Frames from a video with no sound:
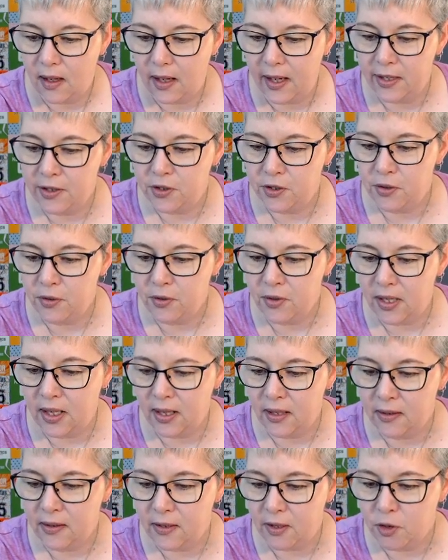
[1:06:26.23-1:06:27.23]
I do
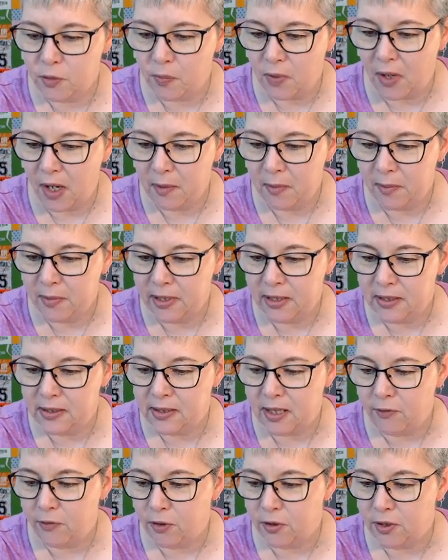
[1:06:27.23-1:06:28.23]
think there's probably
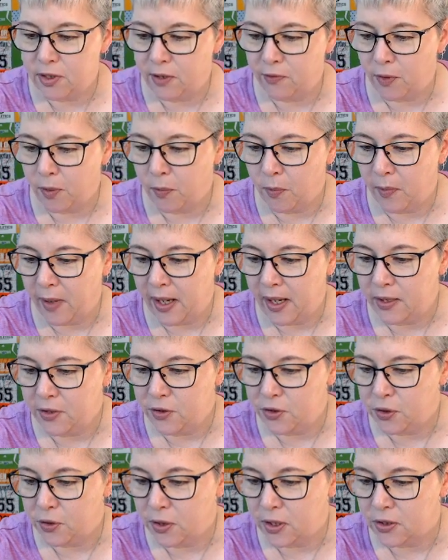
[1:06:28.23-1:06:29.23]
several different
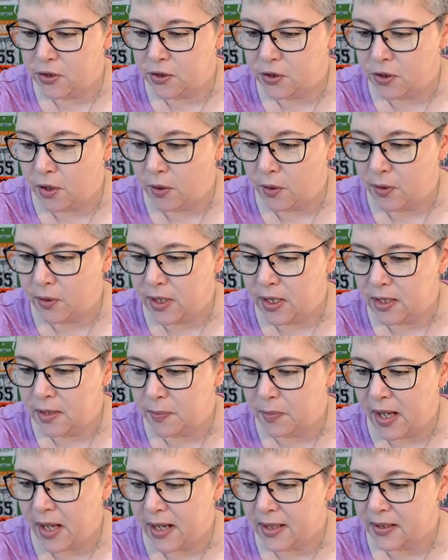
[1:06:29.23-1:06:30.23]
ways you could sew this
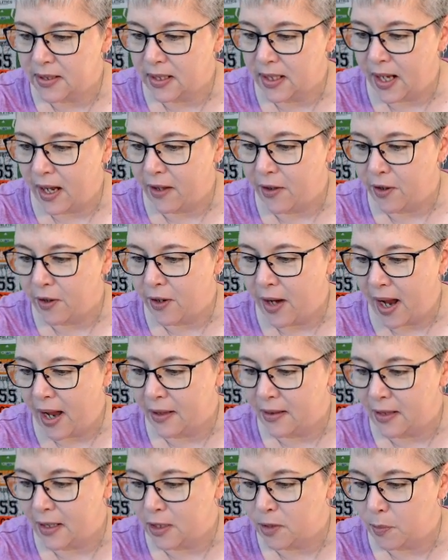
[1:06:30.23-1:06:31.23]
block together
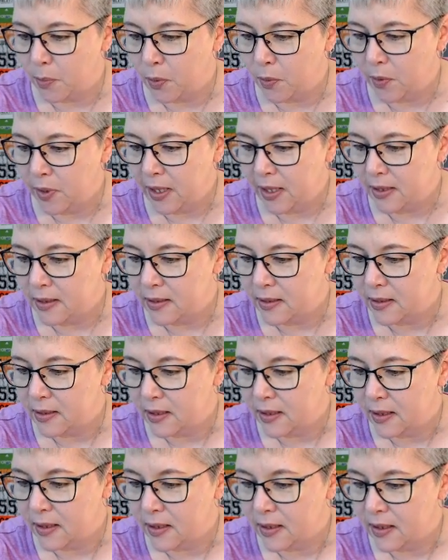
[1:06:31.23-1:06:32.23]
at this point,
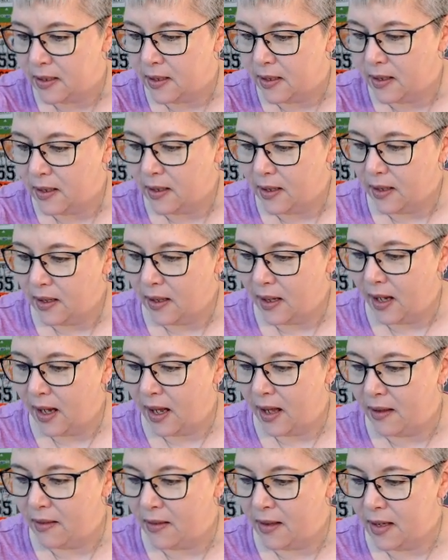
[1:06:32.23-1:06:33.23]

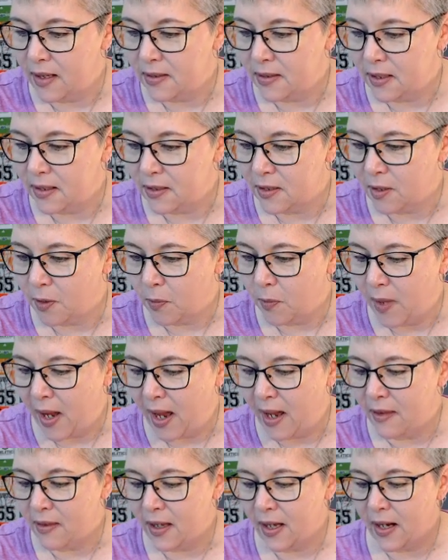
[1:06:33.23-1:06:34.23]
and this is the
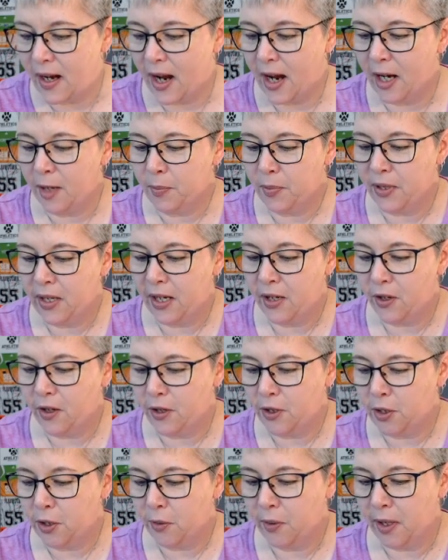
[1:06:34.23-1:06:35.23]
way that I plan
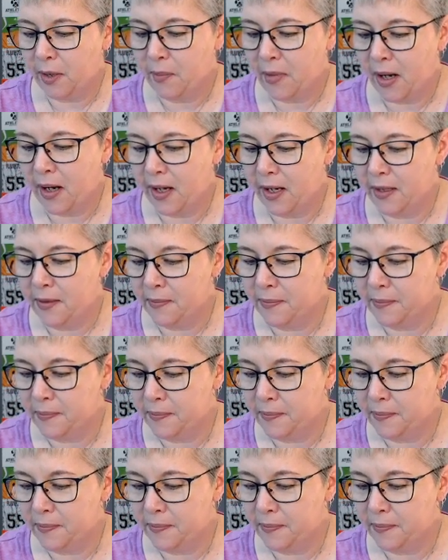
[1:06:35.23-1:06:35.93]
on doing mine.